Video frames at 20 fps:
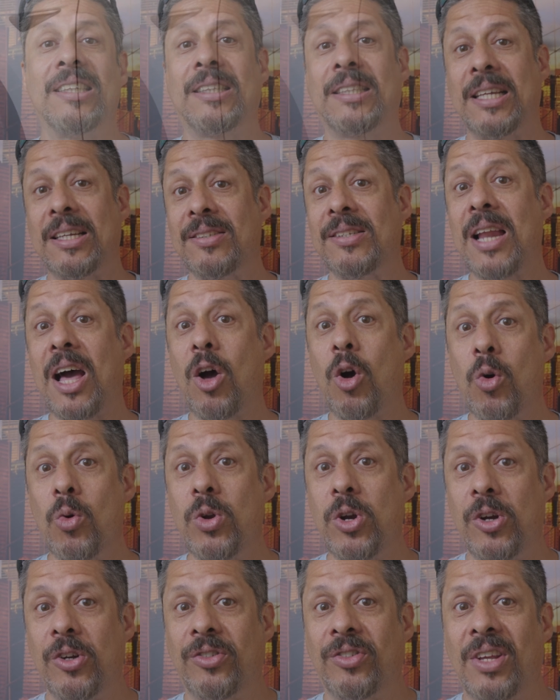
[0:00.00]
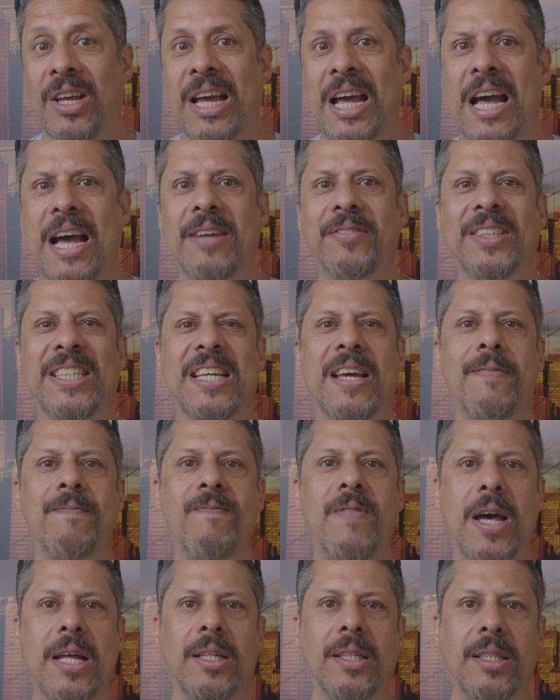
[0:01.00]
Tesla owners have the
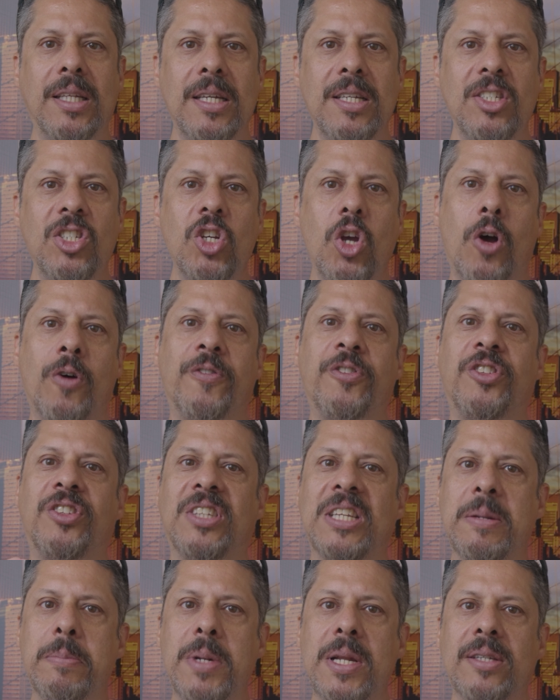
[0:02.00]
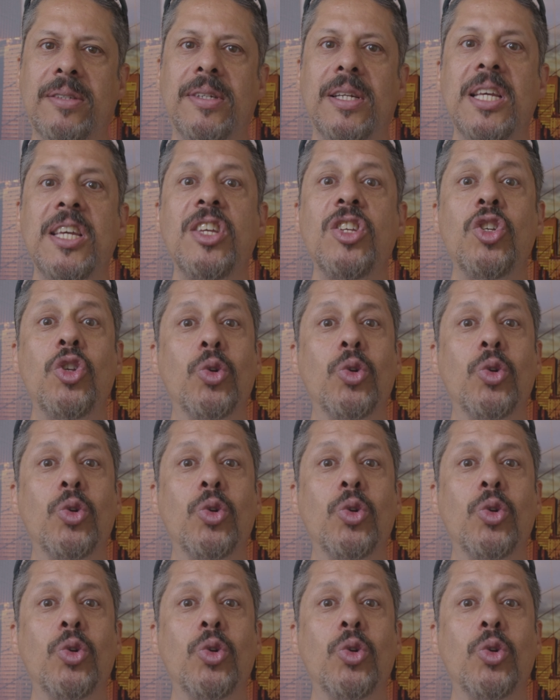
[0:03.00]
advantage of seamlessly